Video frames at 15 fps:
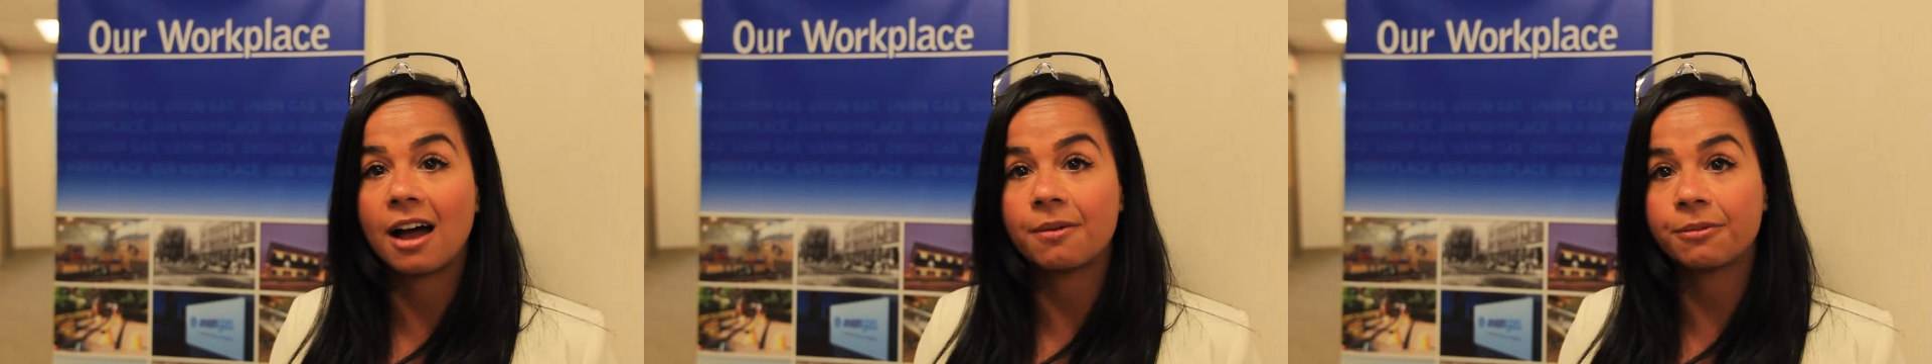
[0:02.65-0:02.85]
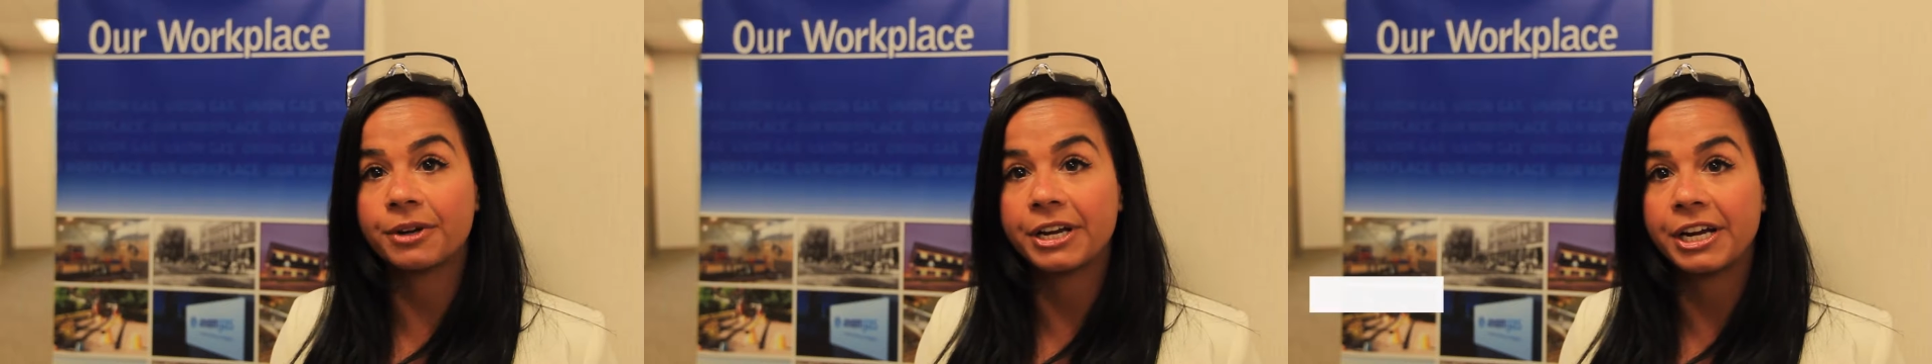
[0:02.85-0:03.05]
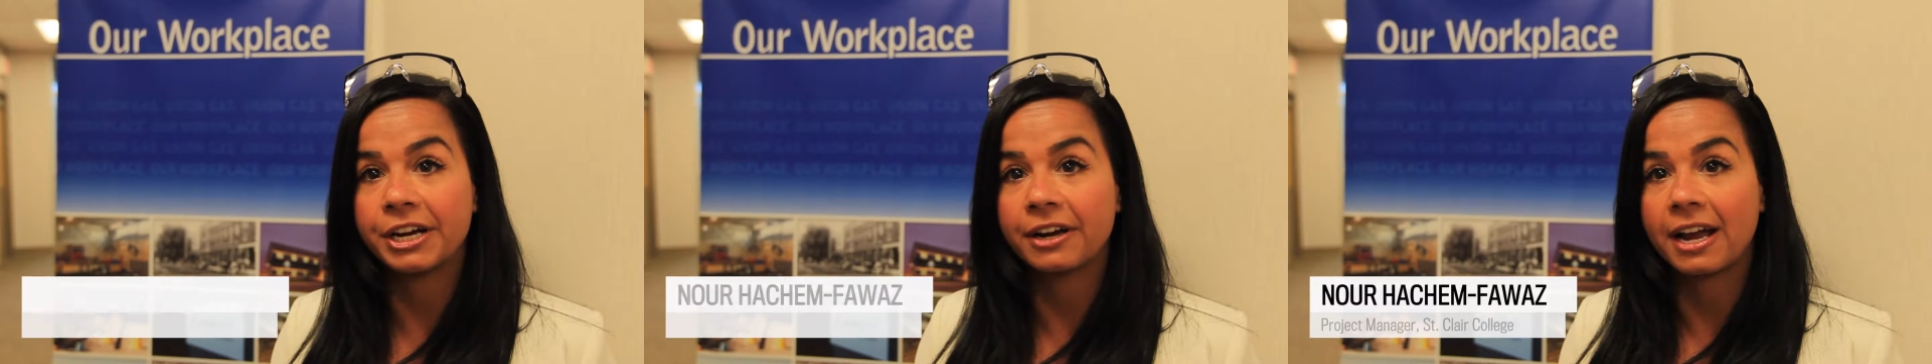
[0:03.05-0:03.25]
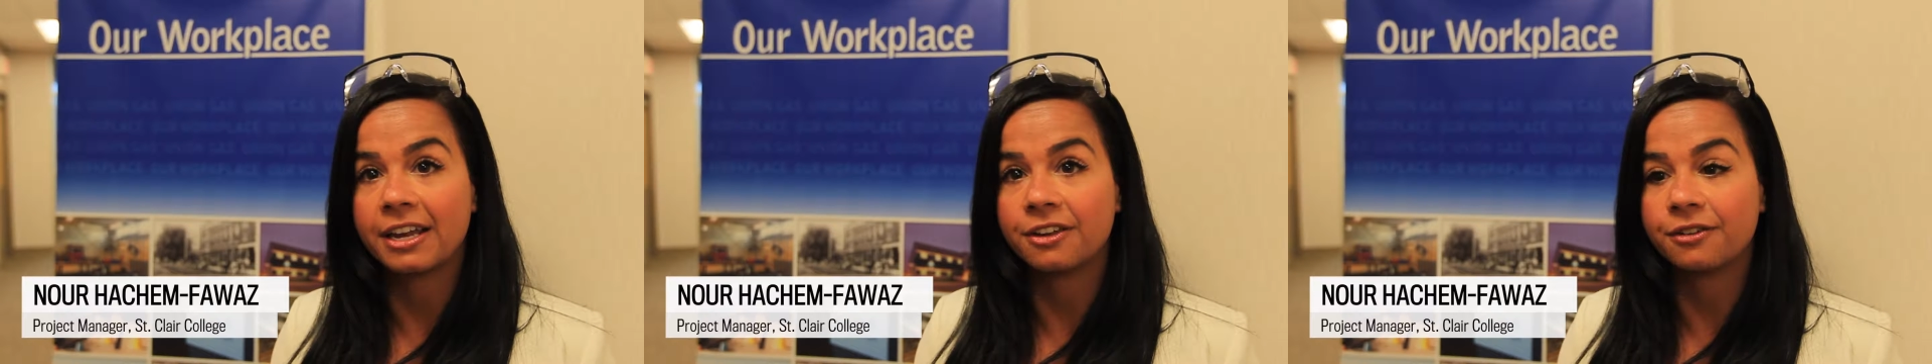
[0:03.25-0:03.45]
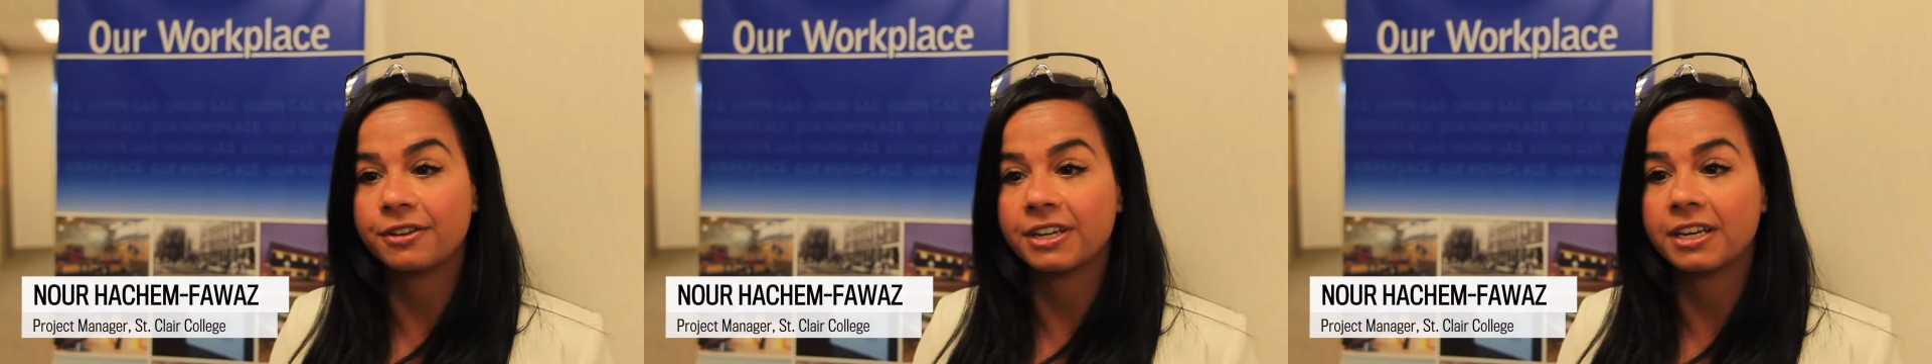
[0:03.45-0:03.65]
Um, we're here
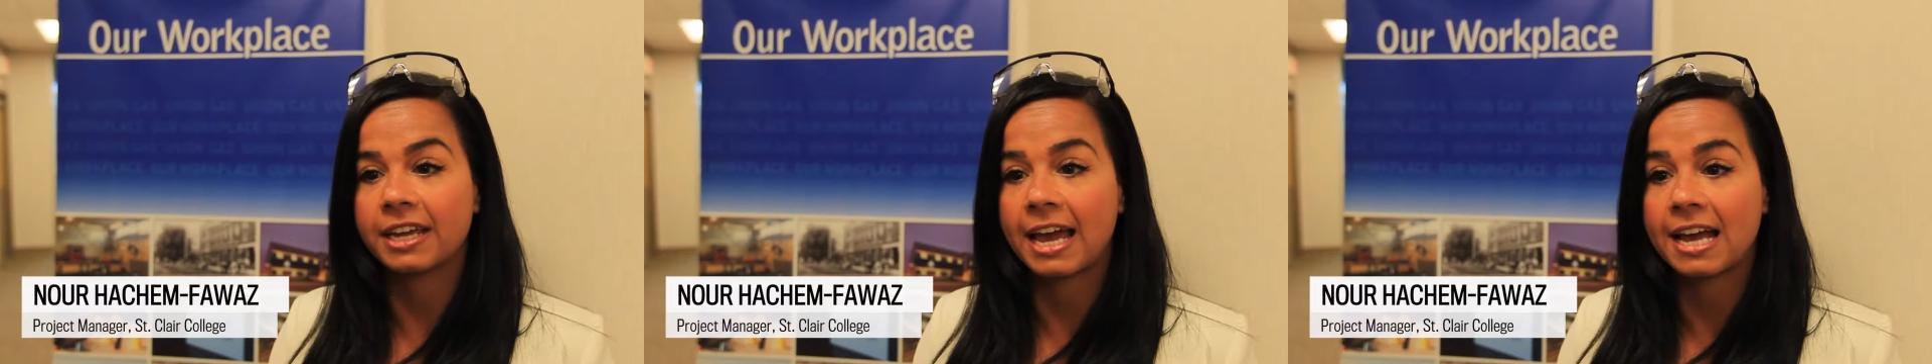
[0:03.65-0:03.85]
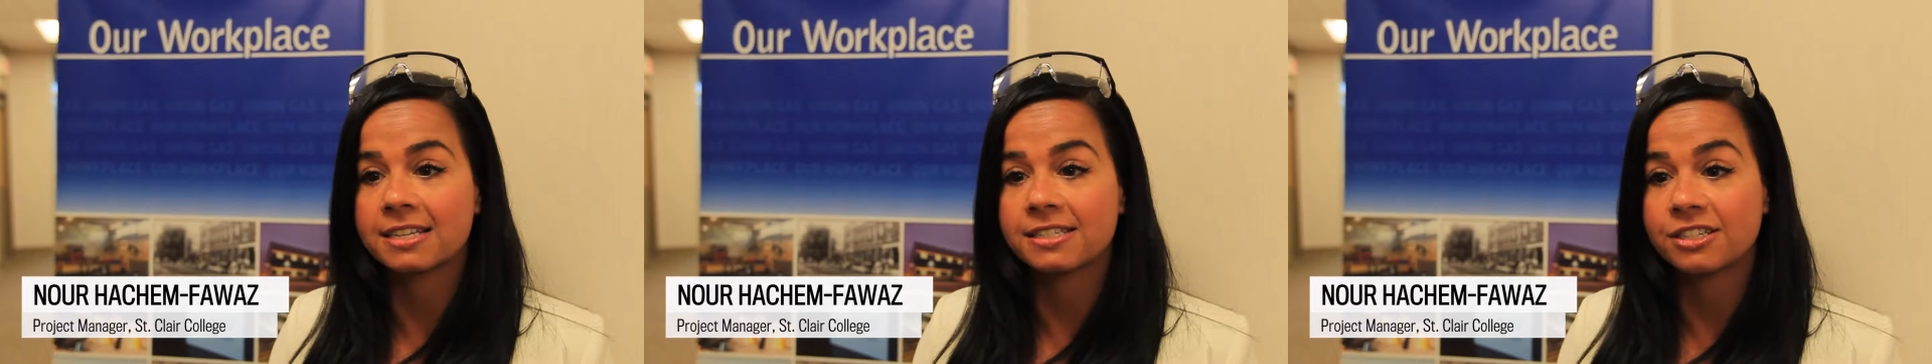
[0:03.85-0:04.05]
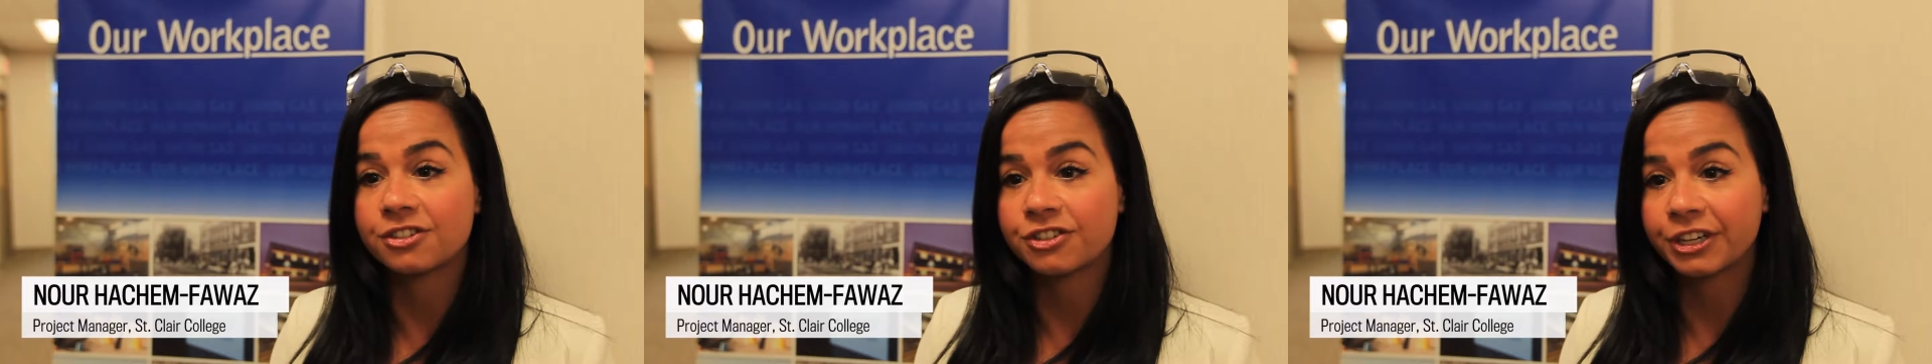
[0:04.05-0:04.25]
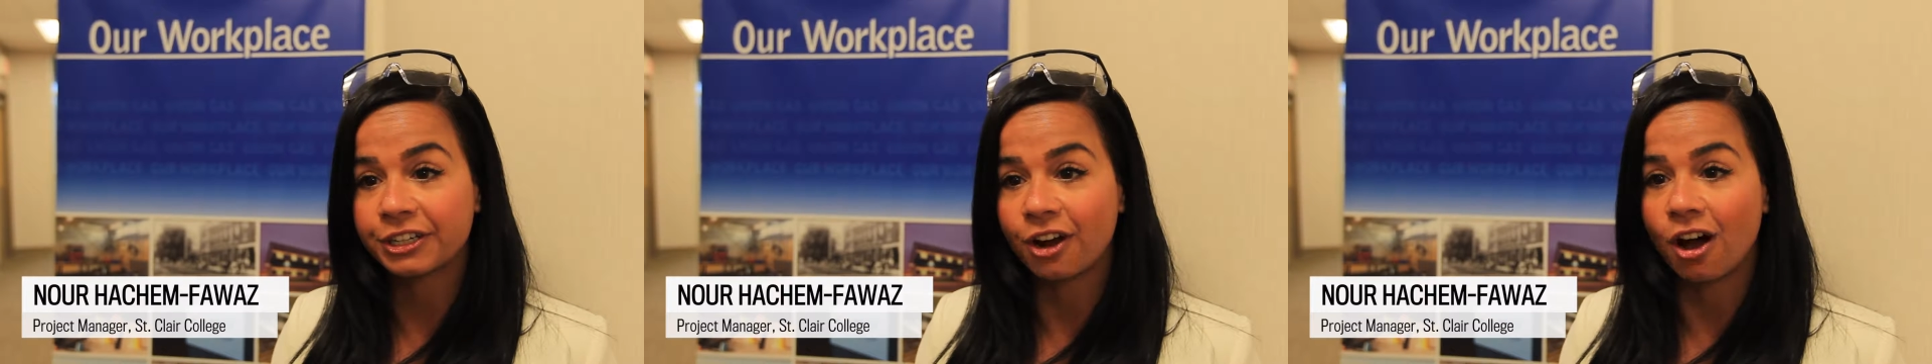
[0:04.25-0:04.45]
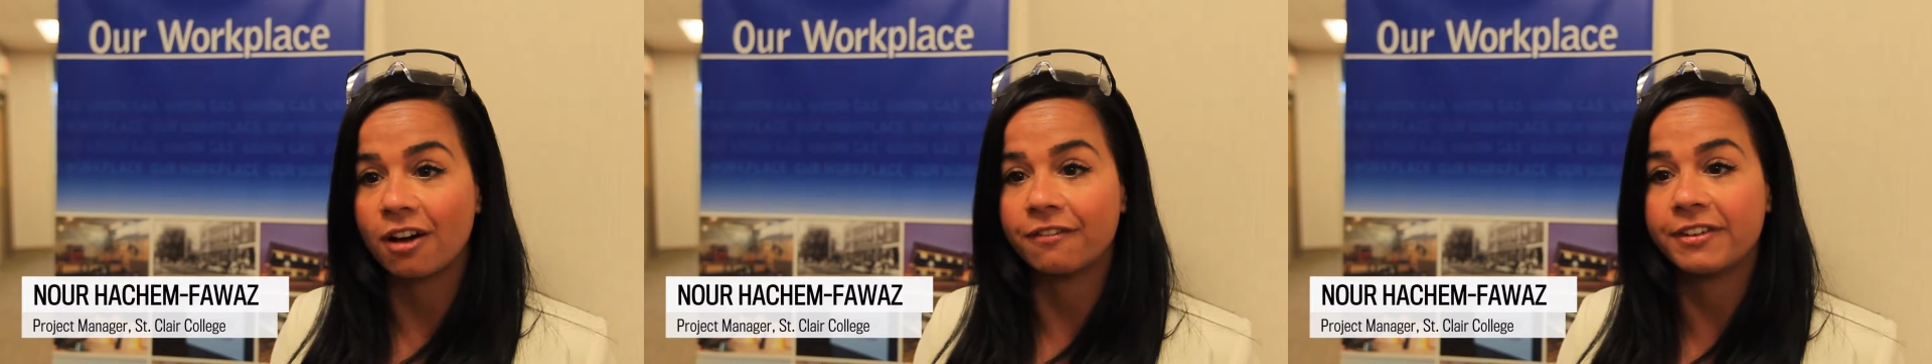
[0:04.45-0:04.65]
at Union Gas
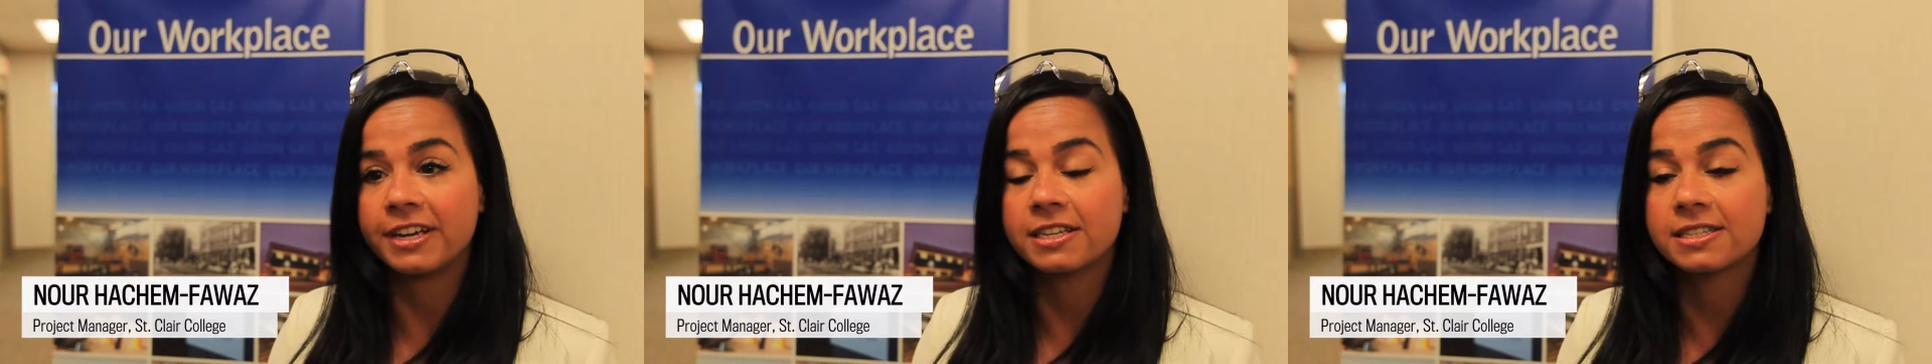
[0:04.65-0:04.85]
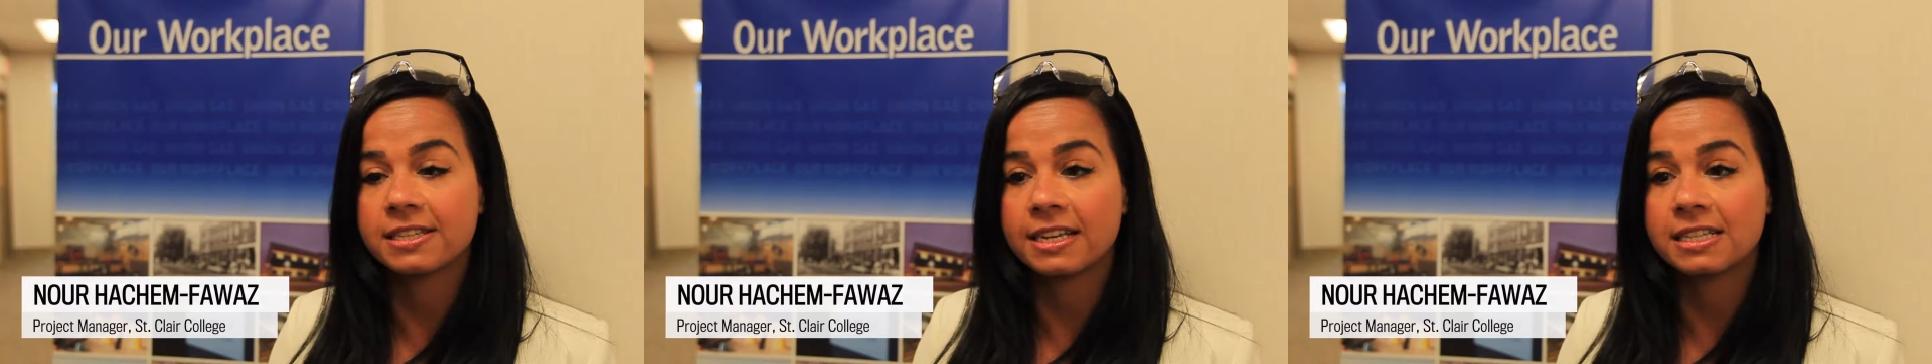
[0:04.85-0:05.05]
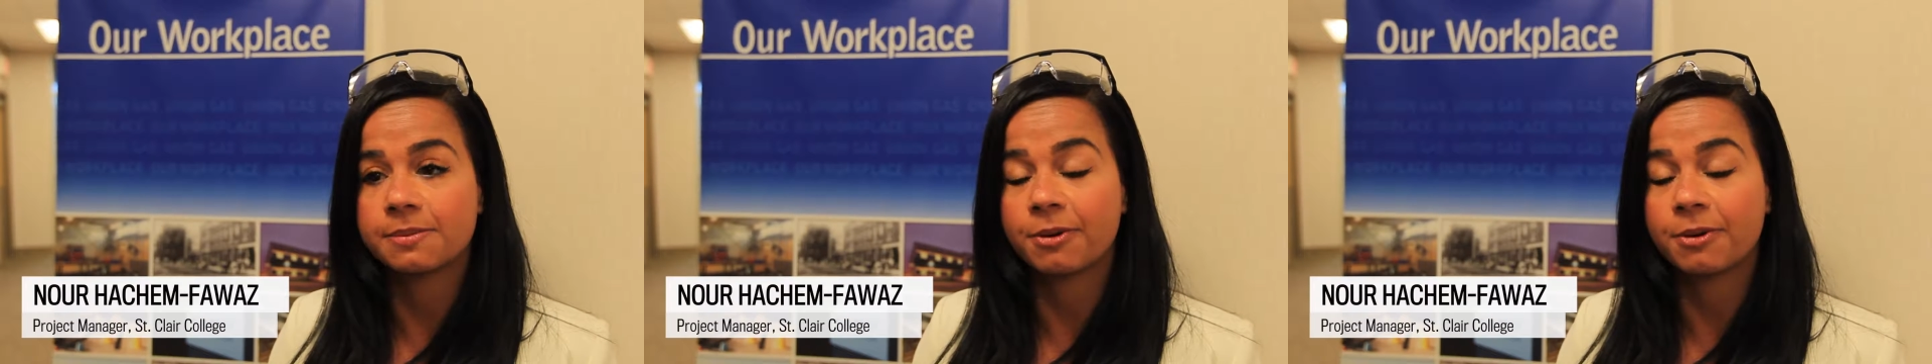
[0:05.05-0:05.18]
District Office.